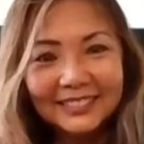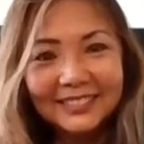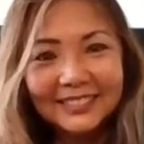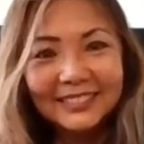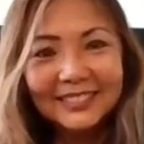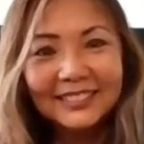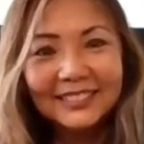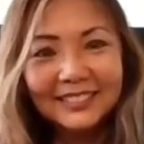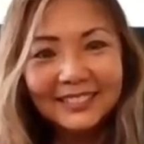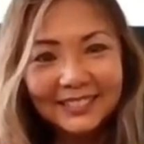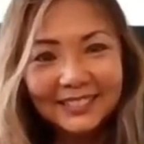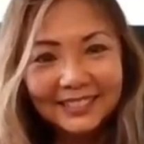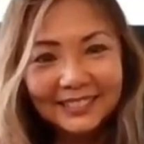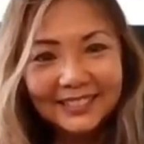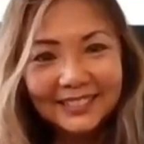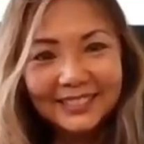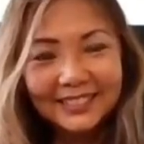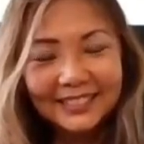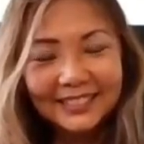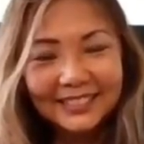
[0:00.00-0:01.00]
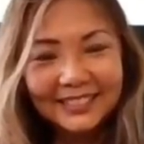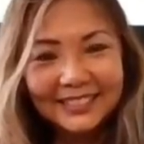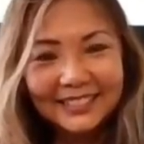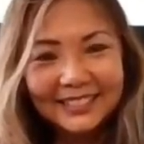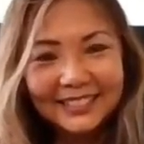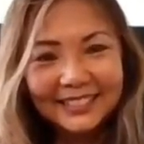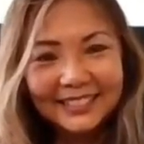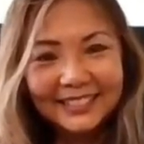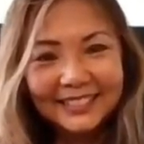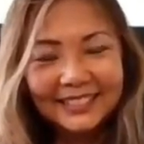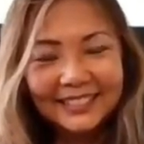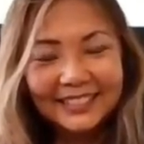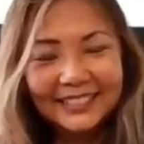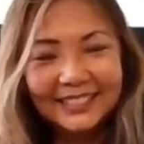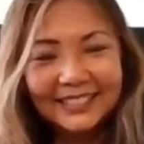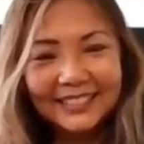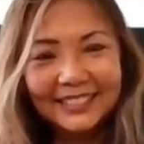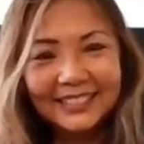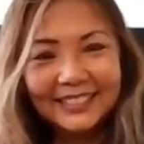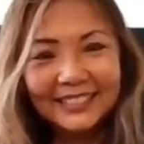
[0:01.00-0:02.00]

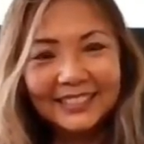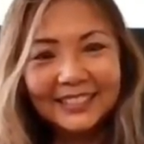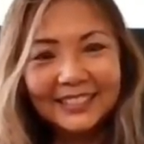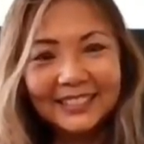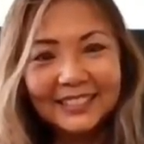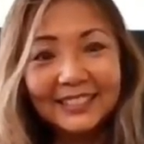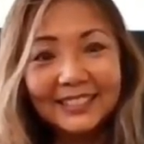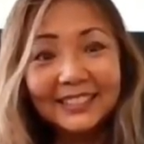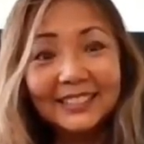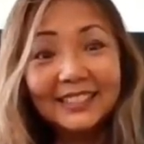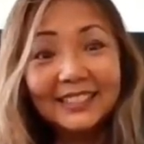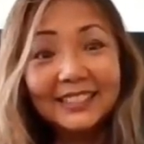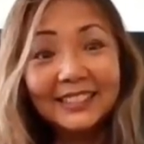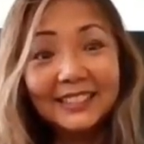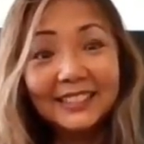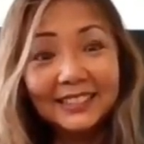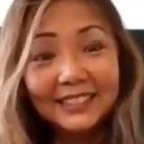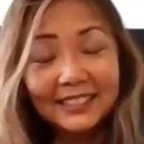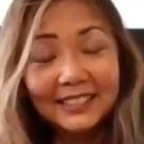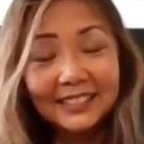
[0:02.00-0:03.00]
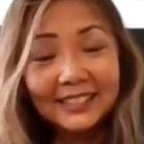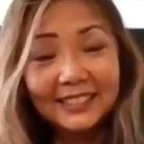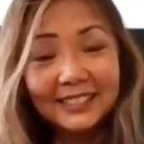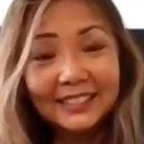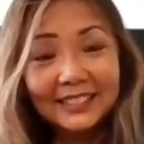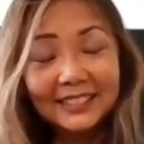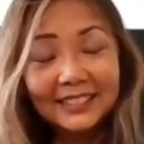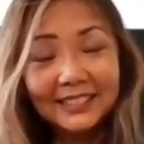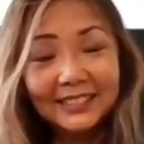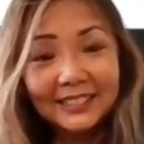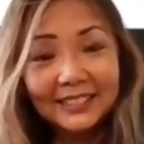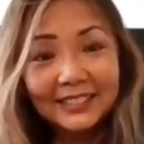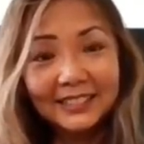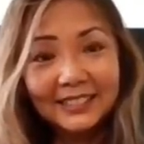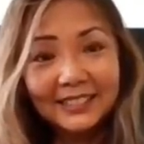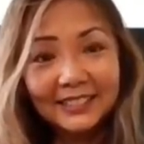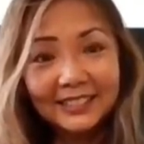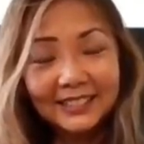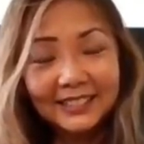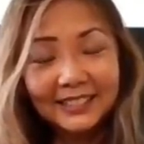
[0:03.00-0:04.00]

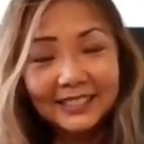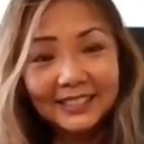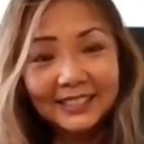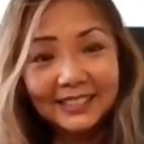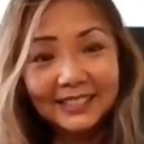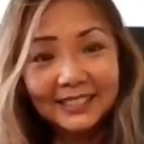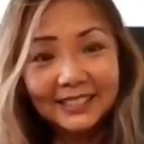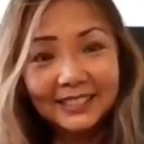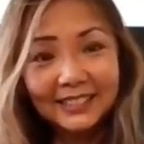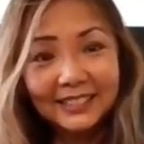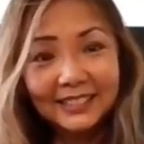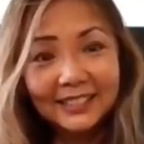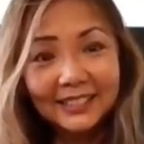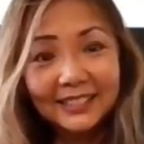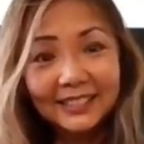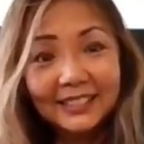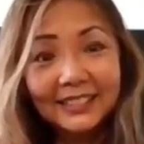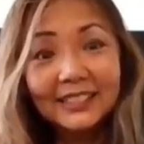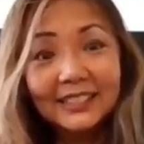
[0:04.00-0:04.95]
[no speech]